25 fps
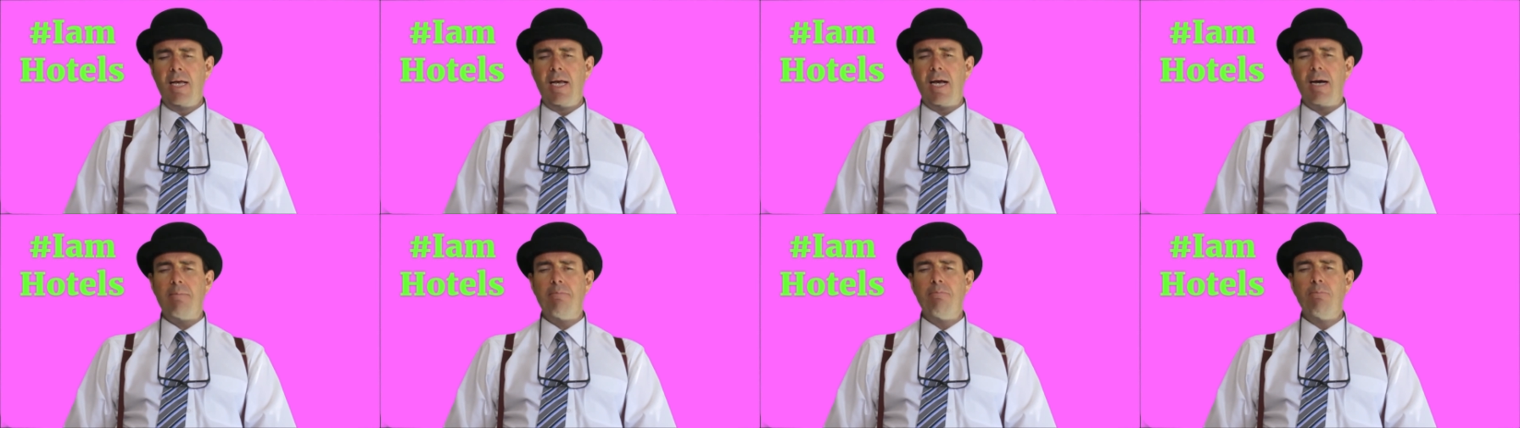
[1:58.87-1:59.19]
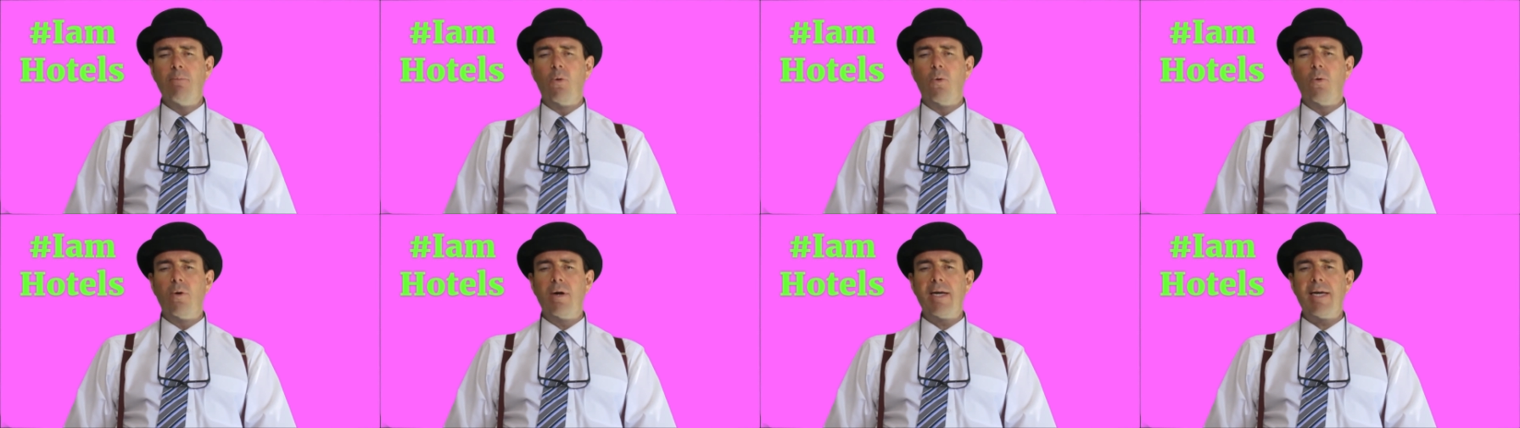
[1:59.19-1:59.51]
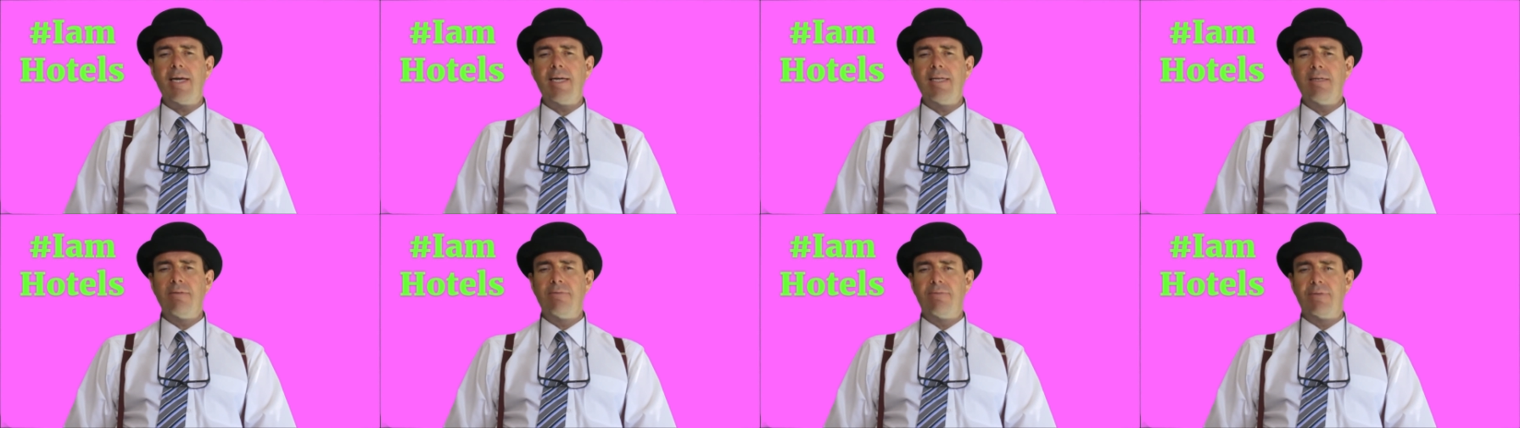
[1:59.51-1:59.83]
and more
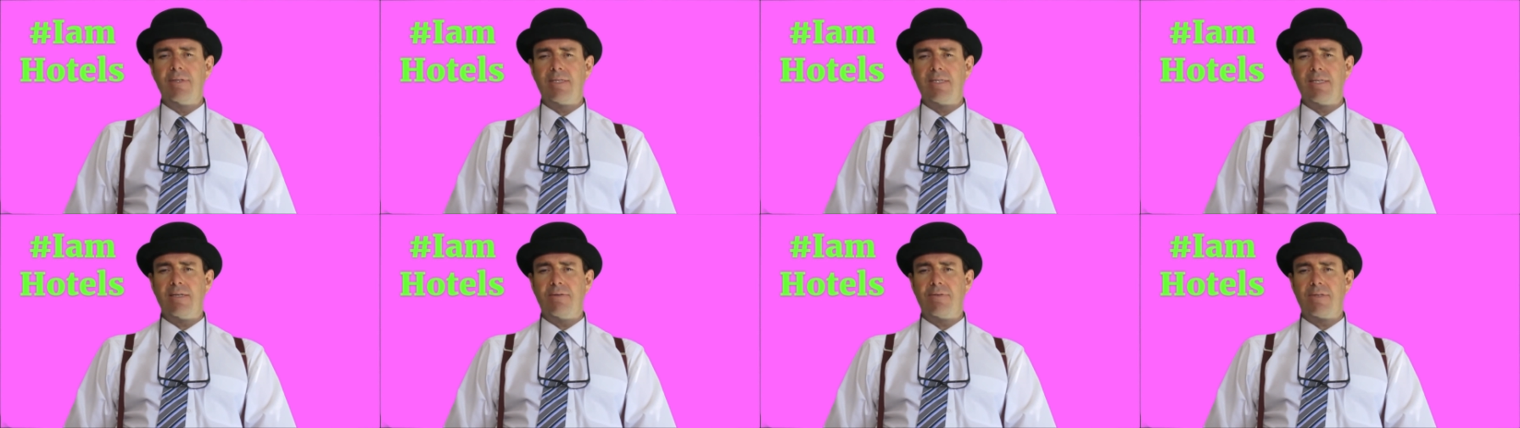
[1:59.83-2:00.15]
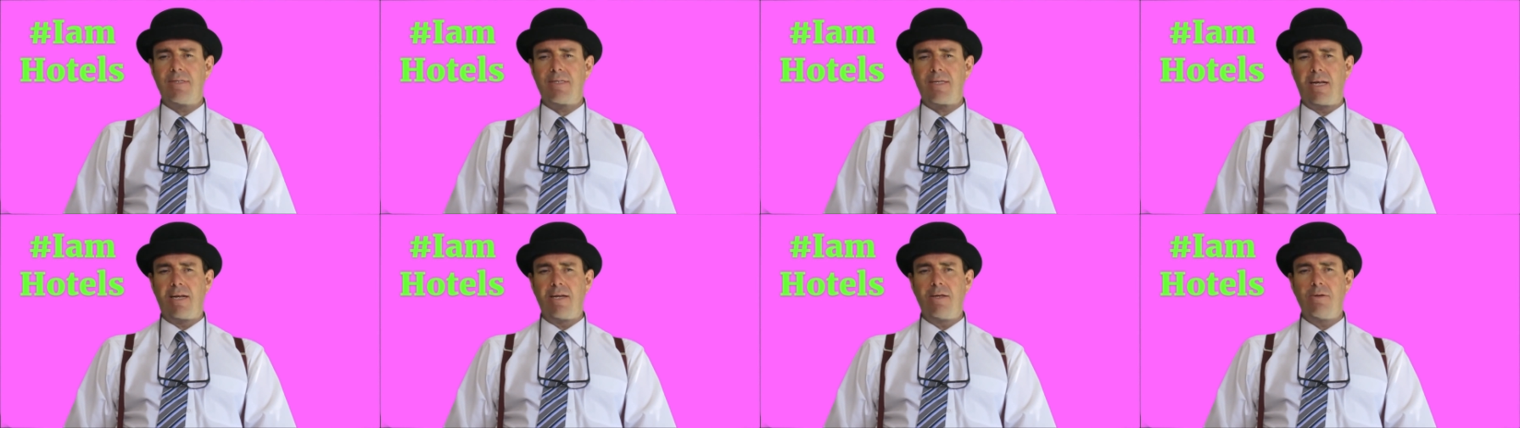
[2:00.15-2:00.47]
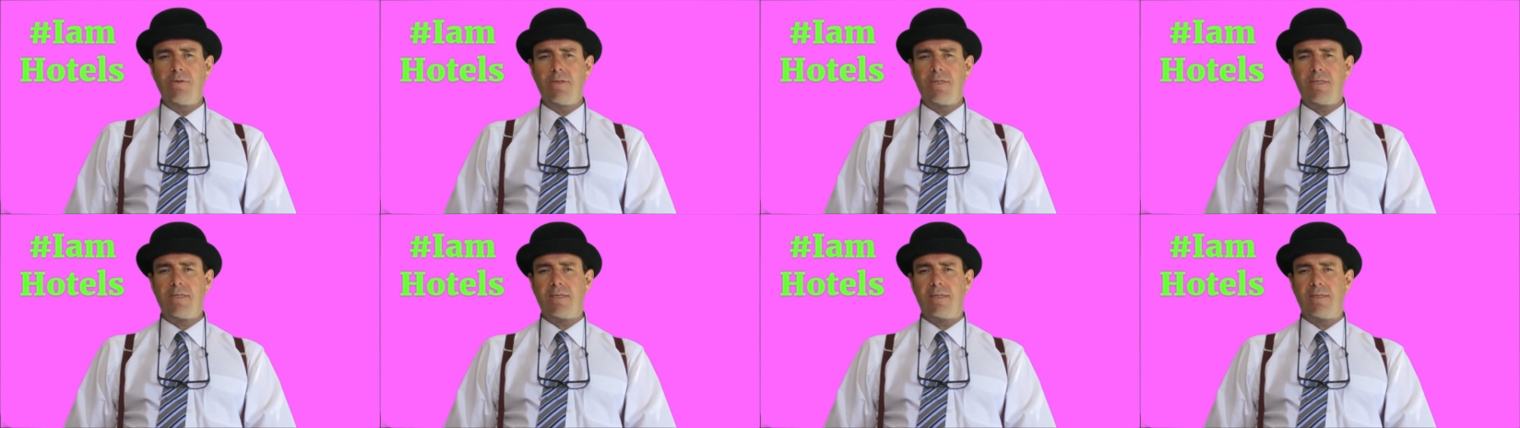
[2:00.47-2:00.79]
innovative
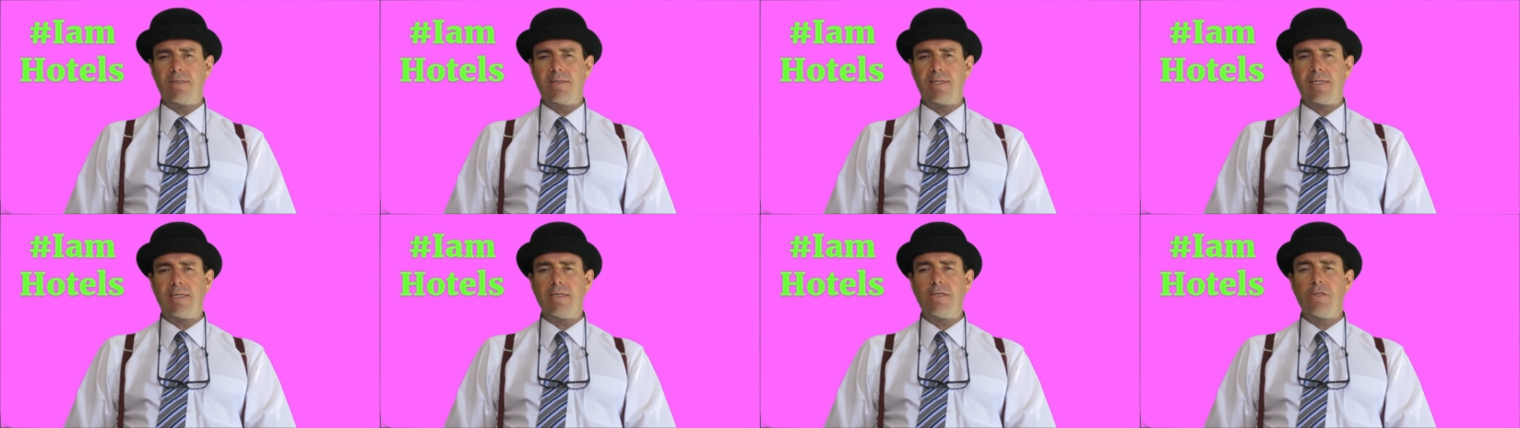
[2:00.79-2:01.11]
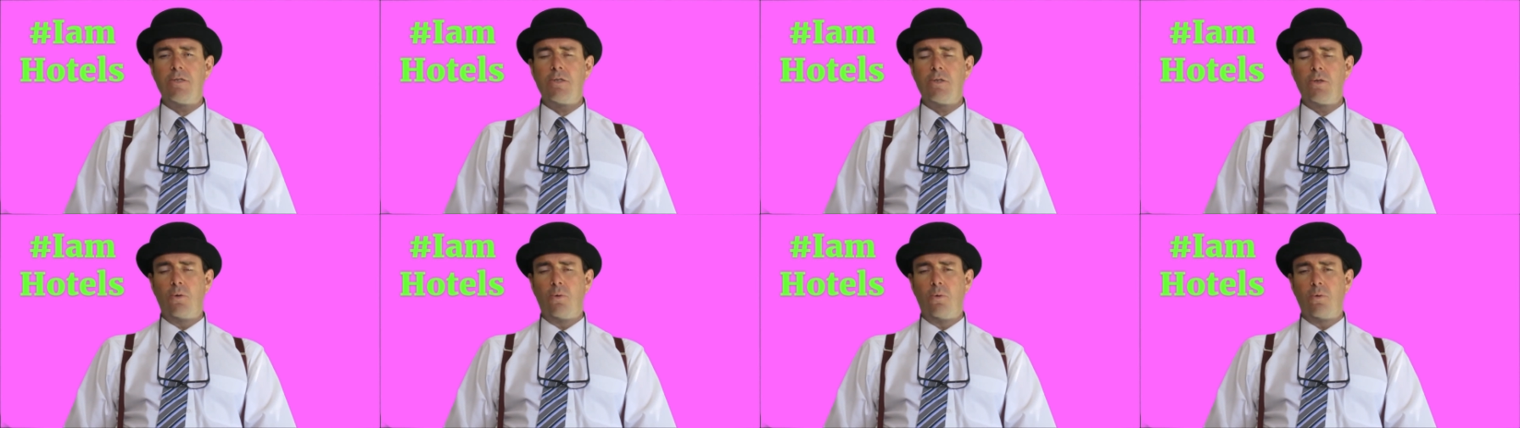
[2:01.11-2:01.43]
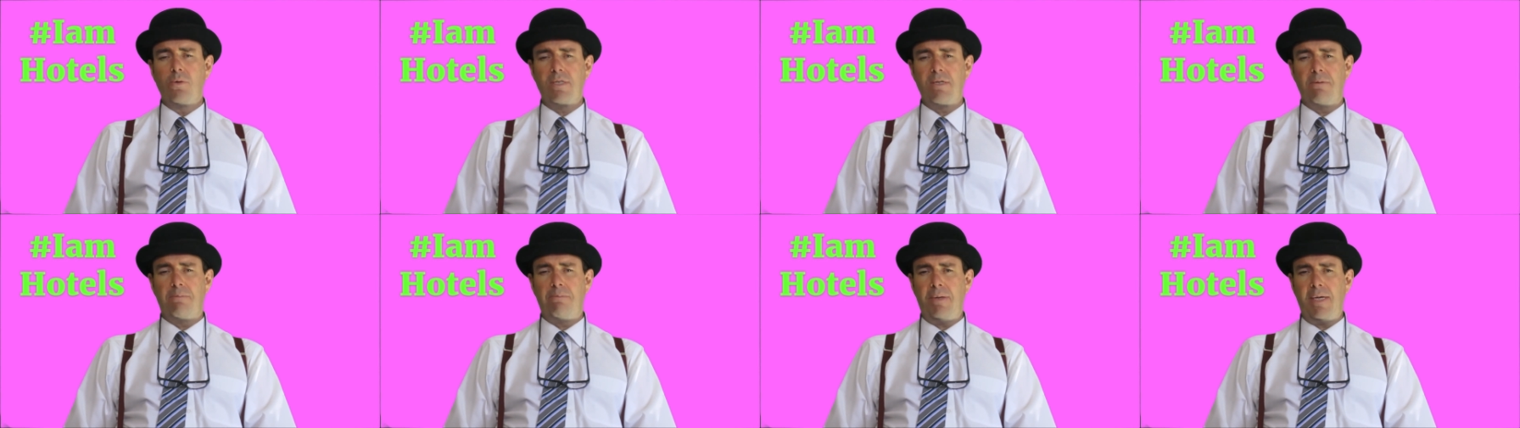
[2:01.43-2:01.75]
solutions in
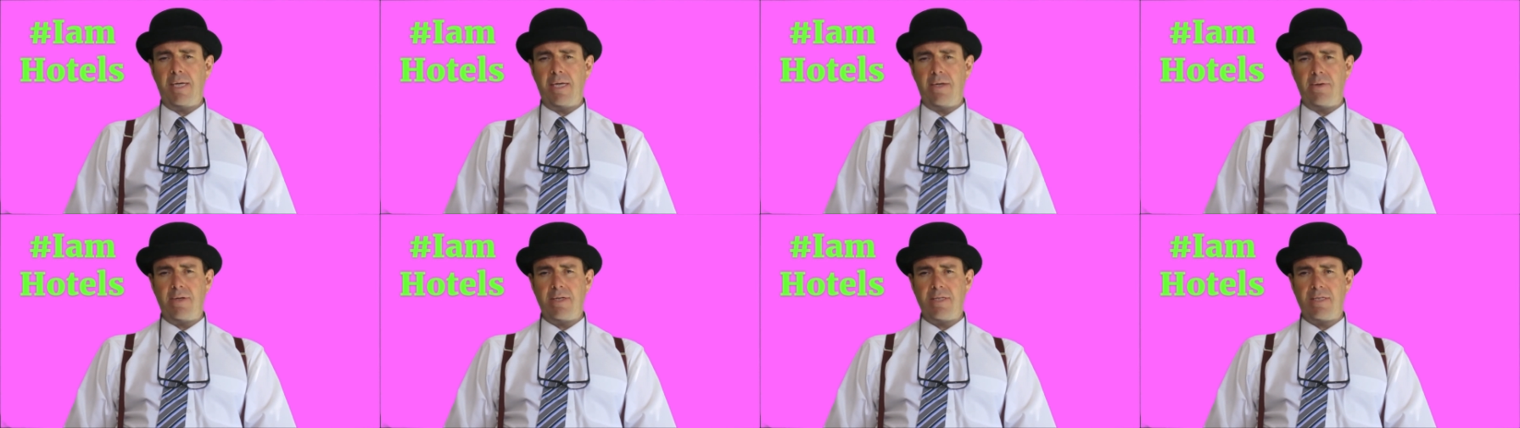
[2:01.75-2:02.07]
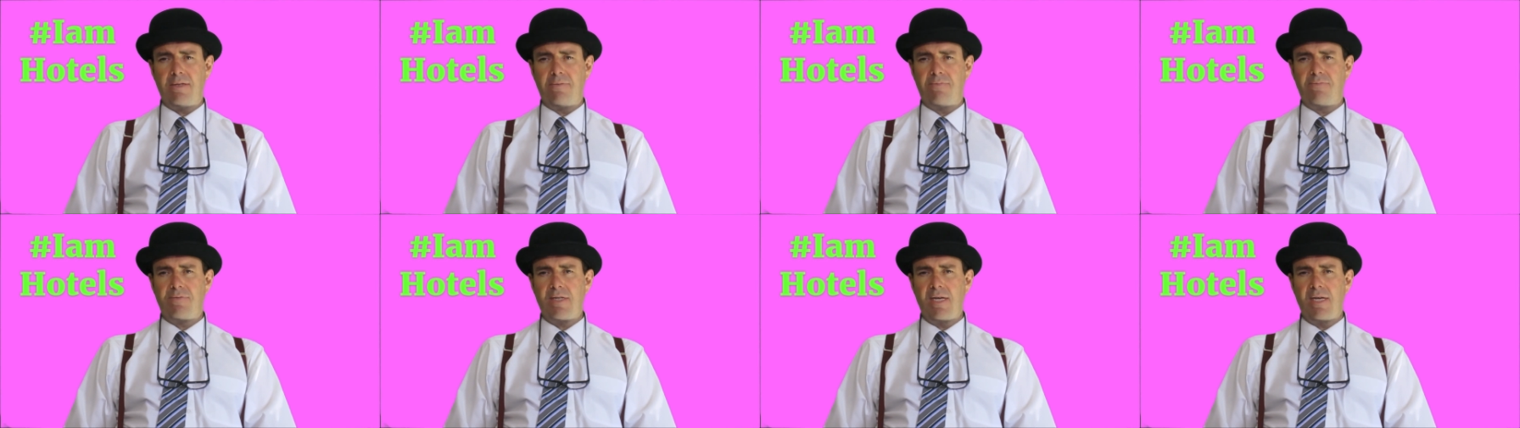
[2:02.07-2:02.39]
shorter periods of